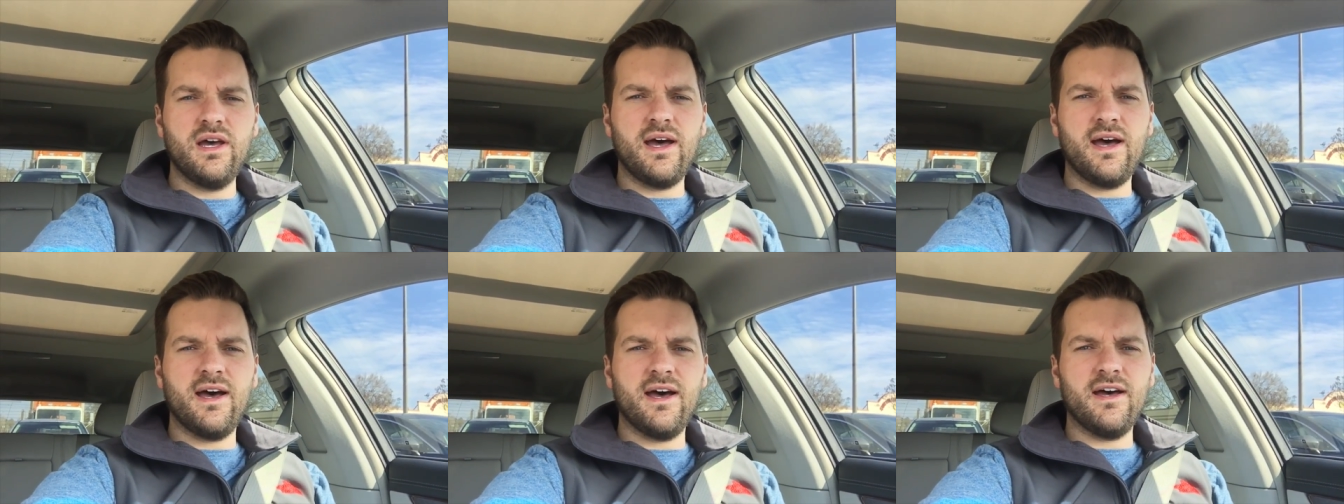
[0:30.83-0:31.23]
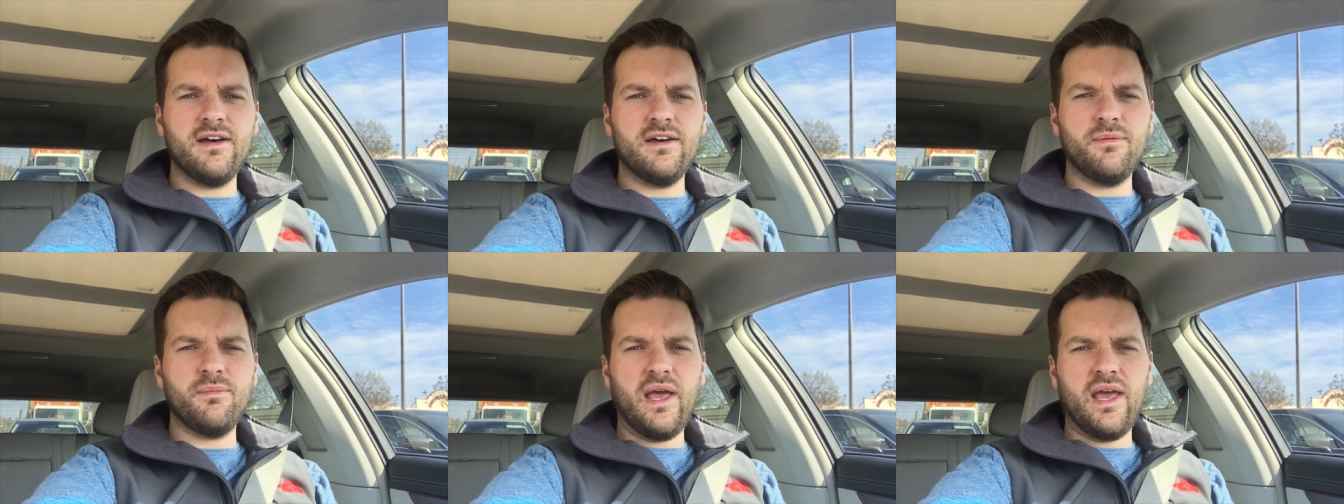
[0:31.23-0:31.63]

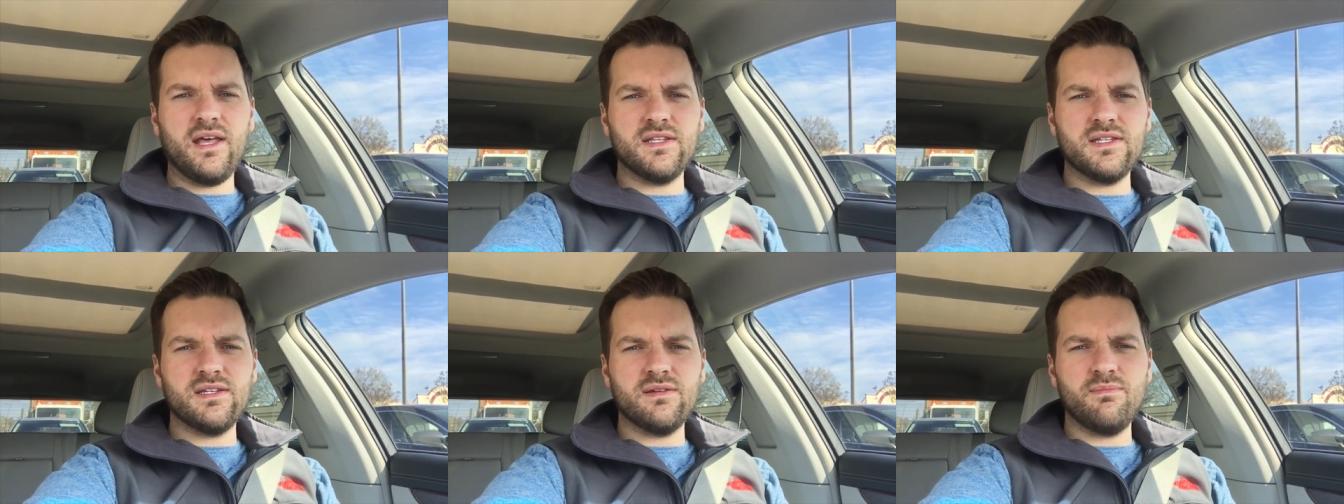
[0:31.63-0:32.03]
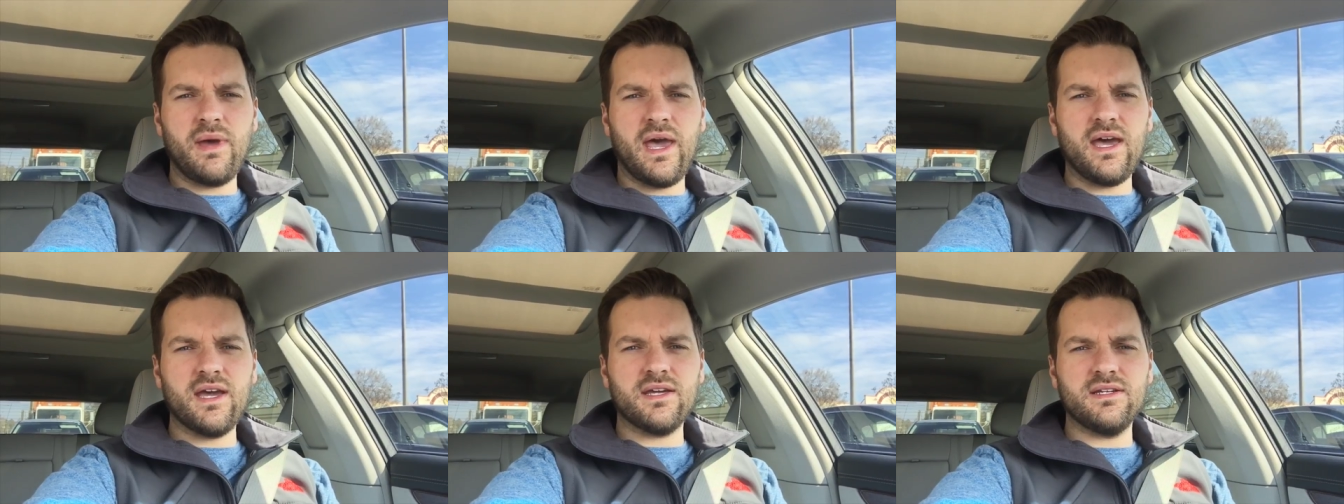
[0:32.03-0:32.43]
um, and some
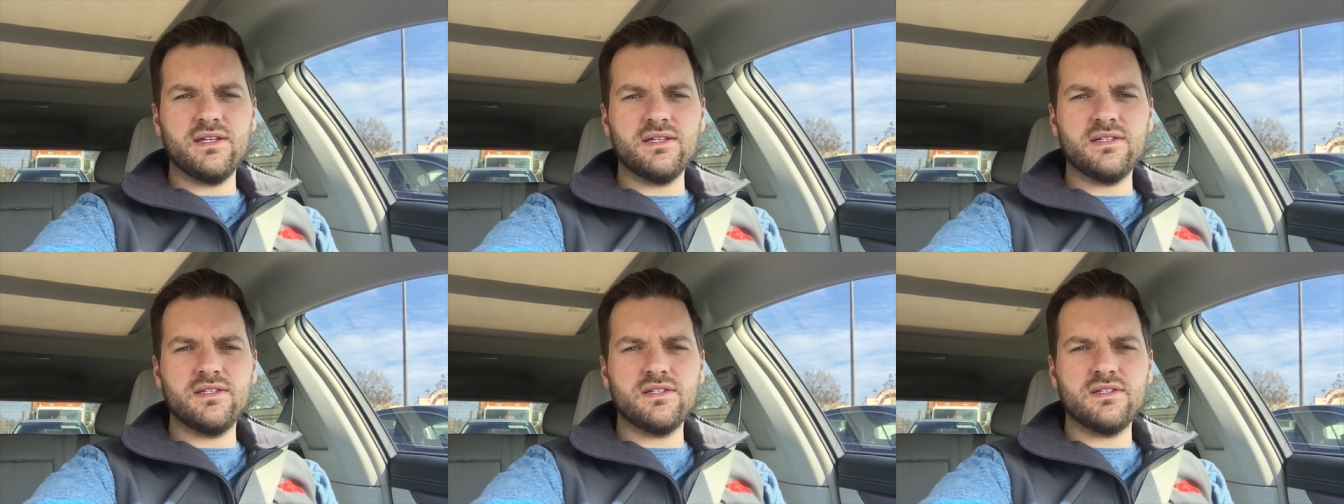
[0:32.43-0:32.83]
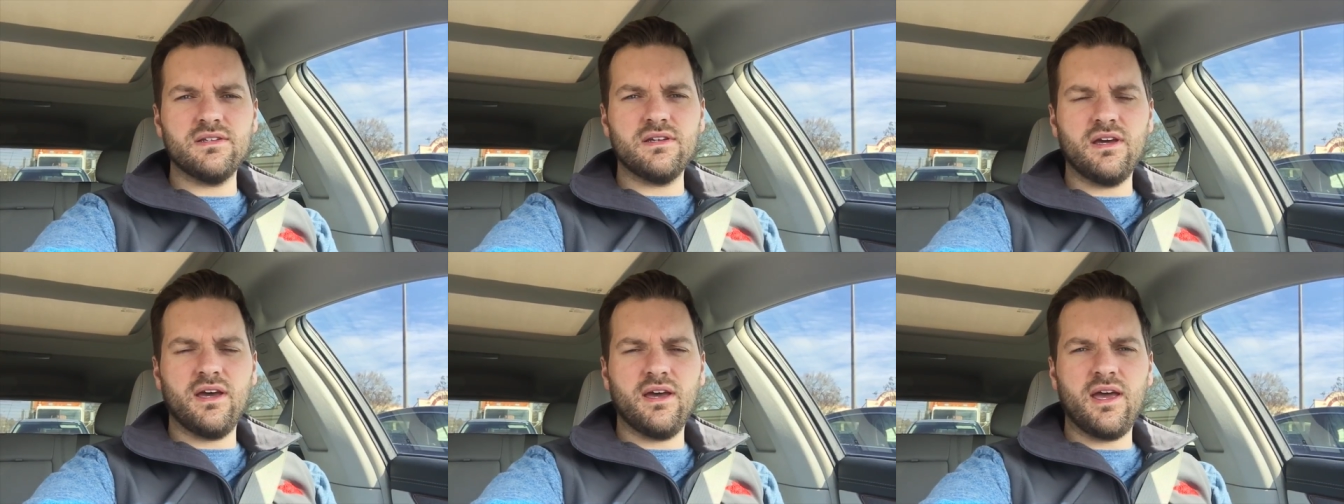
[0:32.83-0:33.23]
magnets
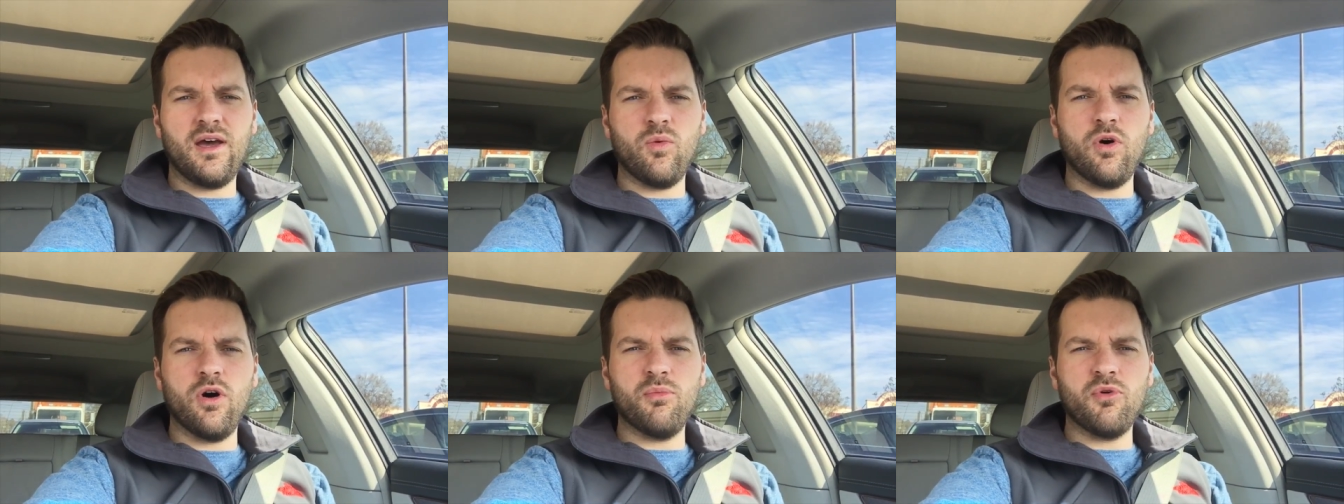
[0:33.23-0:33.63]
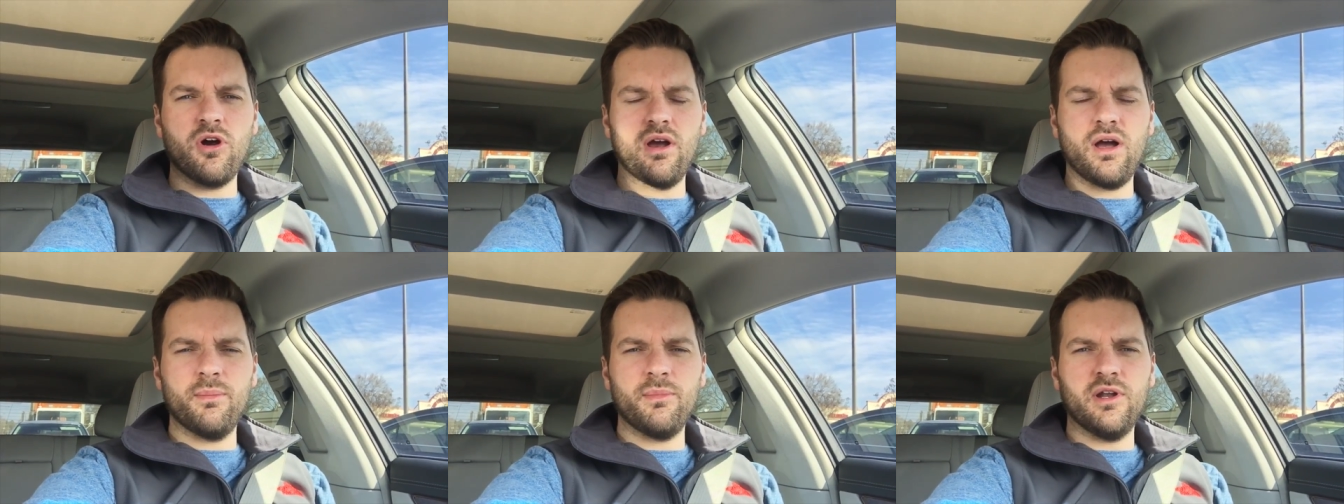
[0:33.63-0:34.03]
uh, at
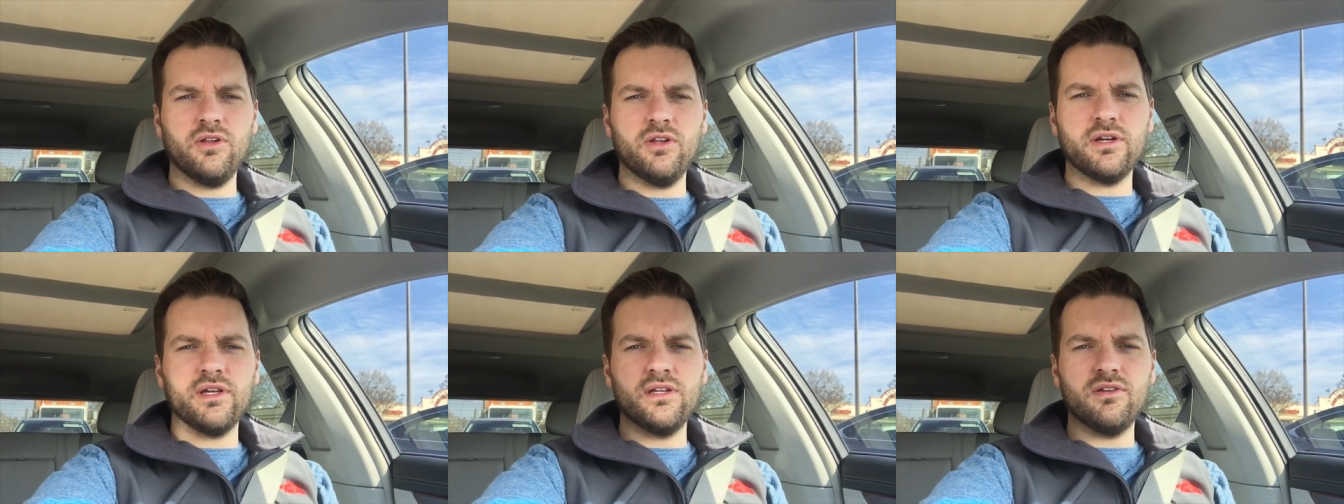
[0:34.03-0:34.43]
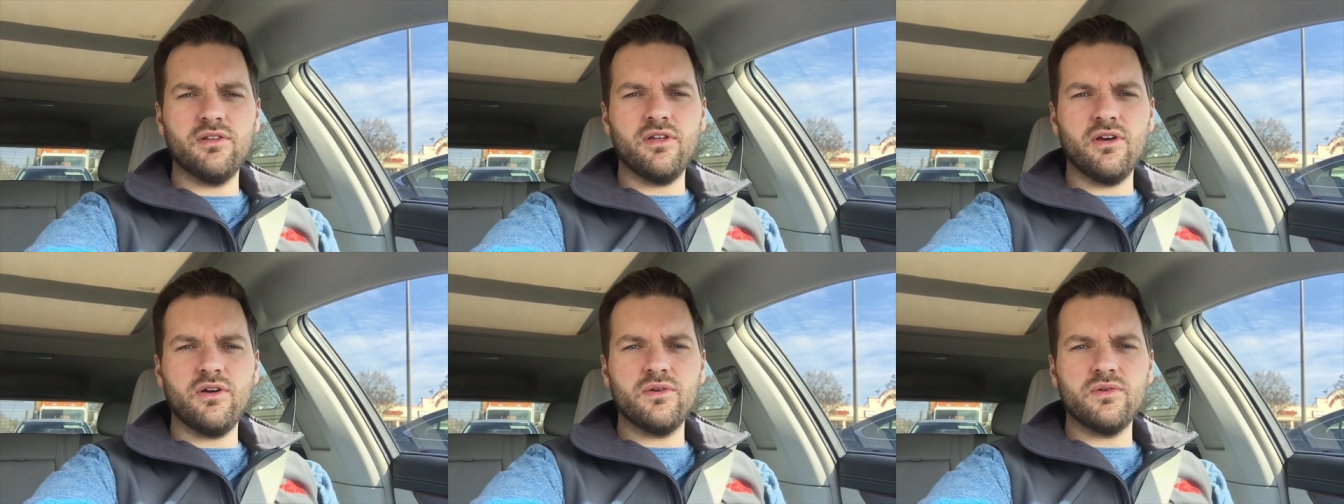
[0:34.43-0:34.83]
Walmart. I'm going to look into
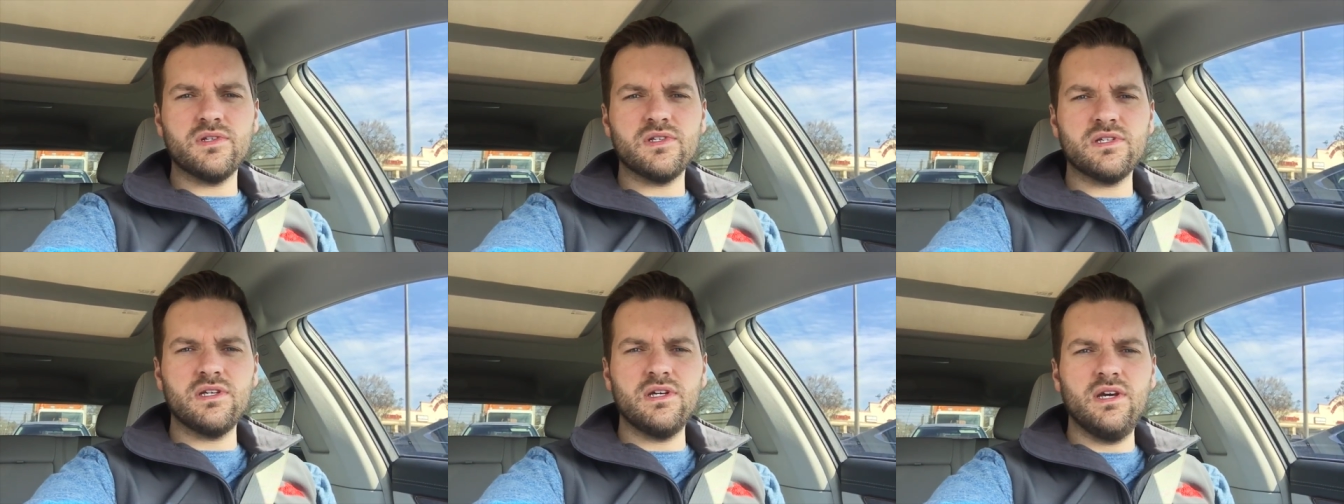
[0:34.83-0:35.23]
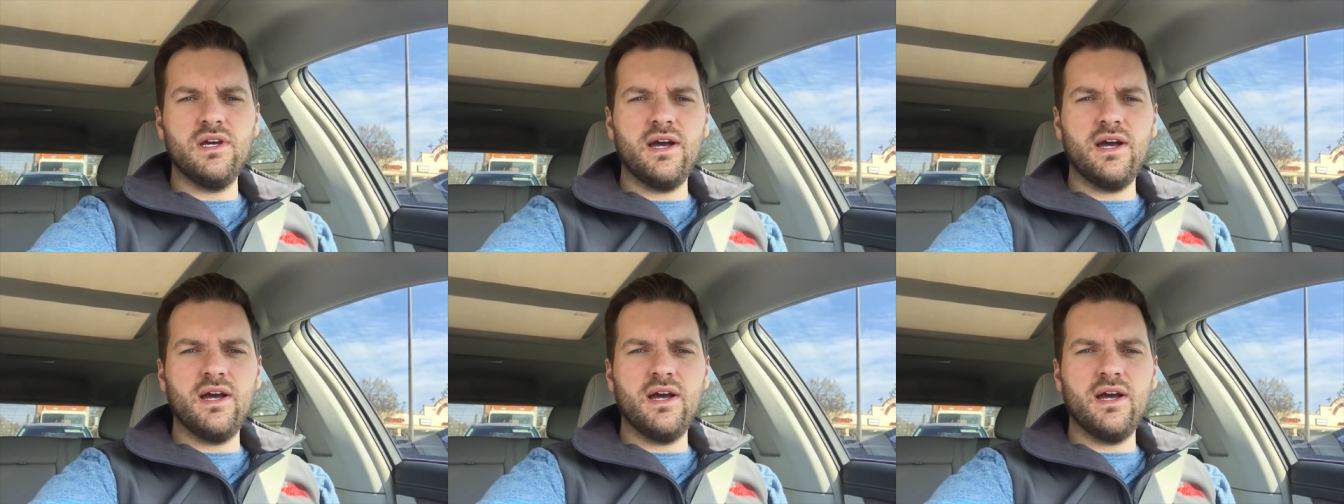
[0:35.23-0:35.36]
those.